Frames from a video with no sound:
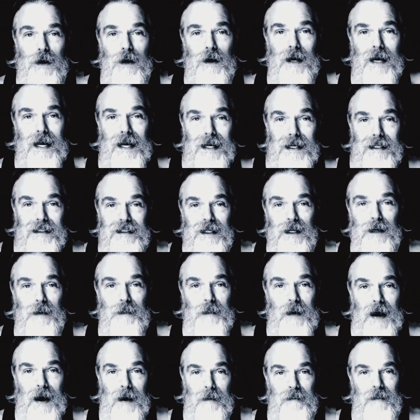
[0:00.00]
hands up
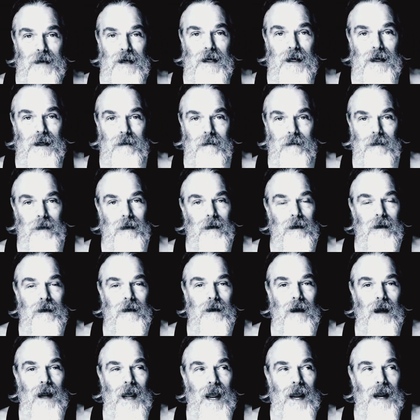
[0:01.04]
at me.
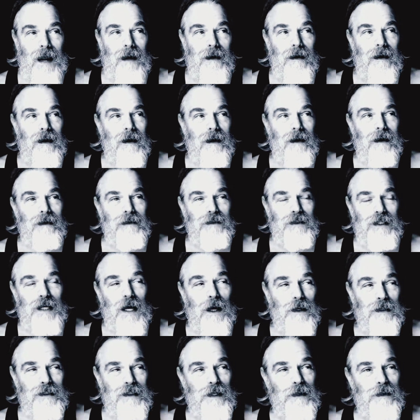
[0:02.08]
And she
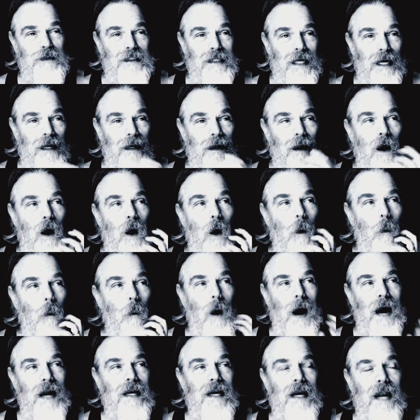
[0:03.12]
also said,
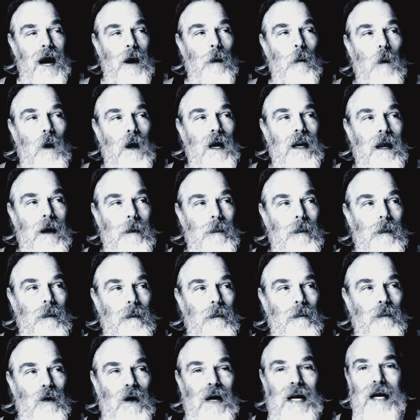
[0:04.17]
why did I want to
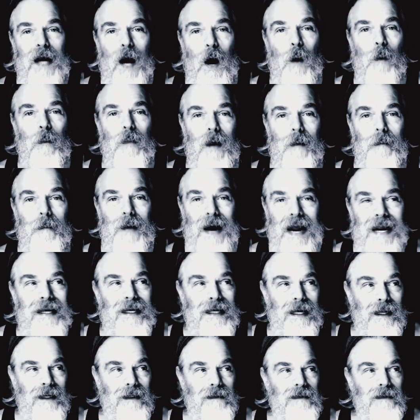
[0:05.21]
bring home the bacon